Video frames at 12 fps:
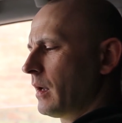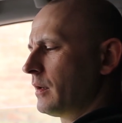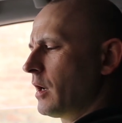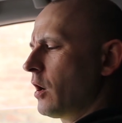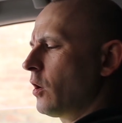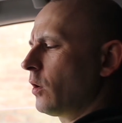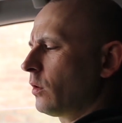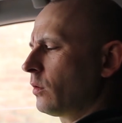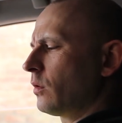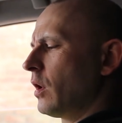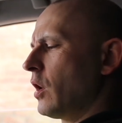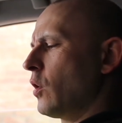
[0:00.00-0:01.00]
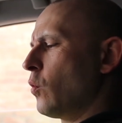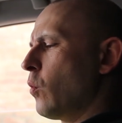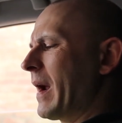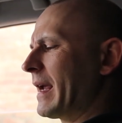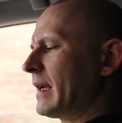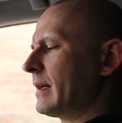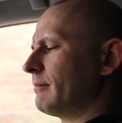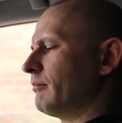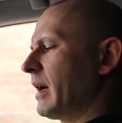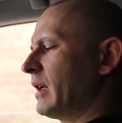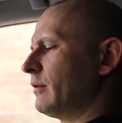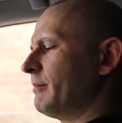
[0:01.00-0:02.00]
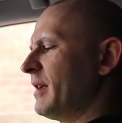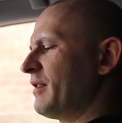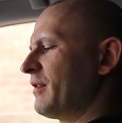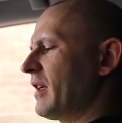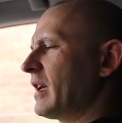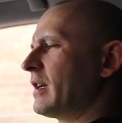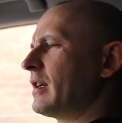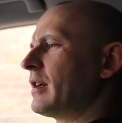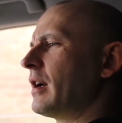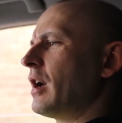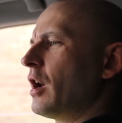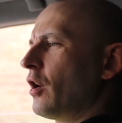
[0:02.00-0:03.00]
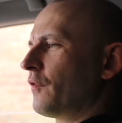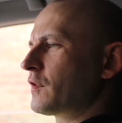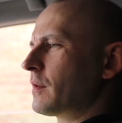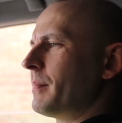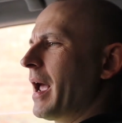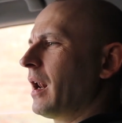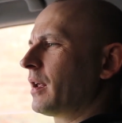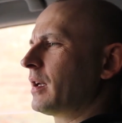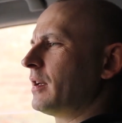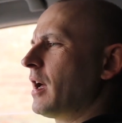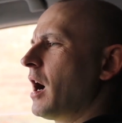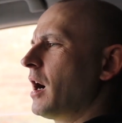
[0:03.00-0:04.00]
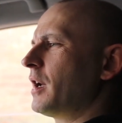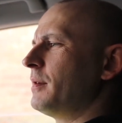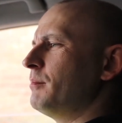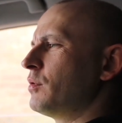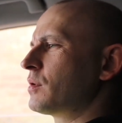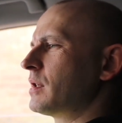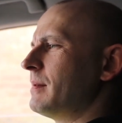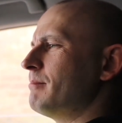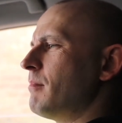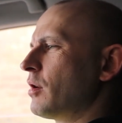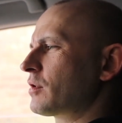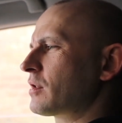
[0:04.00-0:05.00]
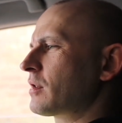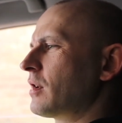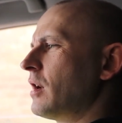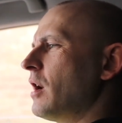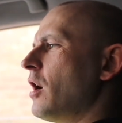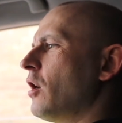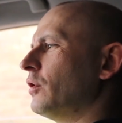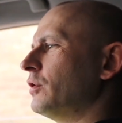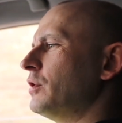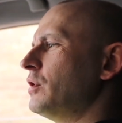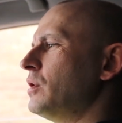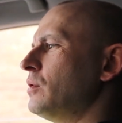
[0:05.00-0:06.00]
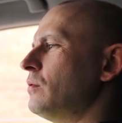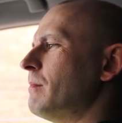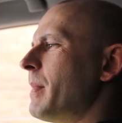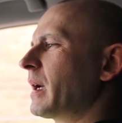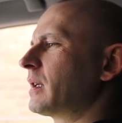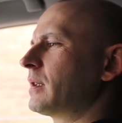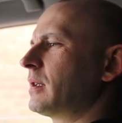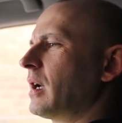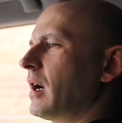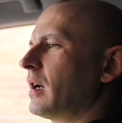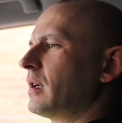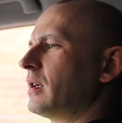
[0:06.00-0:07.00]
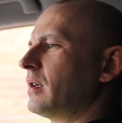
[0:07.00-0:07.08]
The whole wing made me think of some elegant high Muslim mosque on New Mecca,